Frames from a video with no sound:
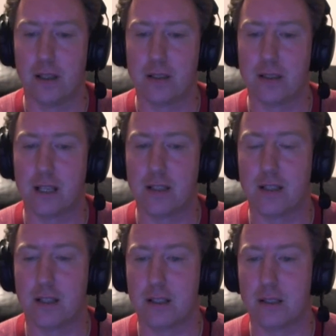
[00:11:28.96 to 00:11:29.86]

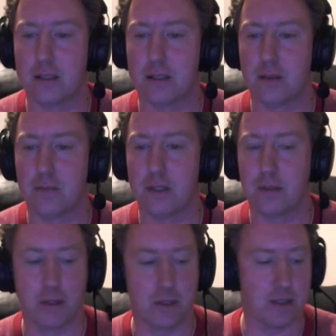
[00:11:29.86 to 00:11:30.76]
censoring somebody
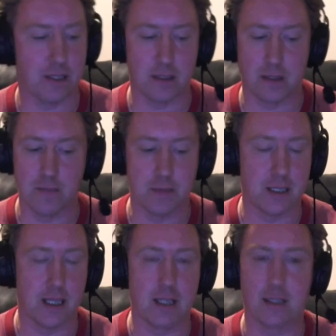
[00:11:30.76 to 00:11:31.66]
because you think something's
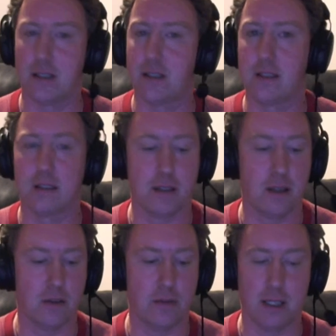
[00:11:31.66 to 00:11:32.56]
sexist
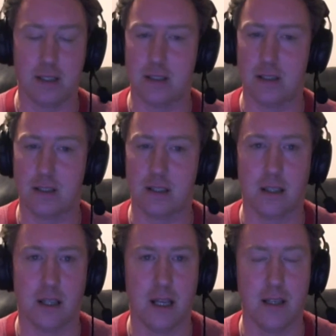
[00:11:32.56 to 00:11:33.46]
or racist
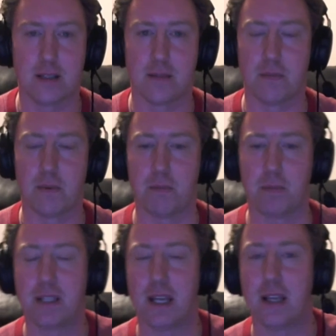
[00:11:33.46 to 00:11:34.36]
is
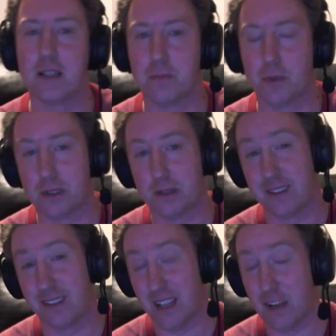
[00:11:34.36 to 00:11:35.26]
tends more to the
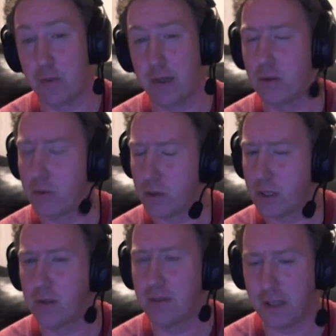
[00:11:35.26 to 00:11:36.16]
left wing, although I
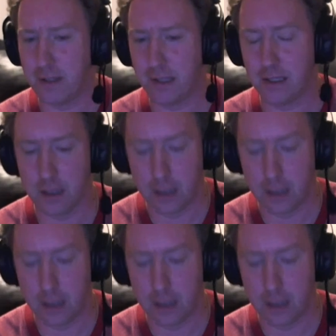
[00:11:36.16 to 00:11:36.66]
don't really think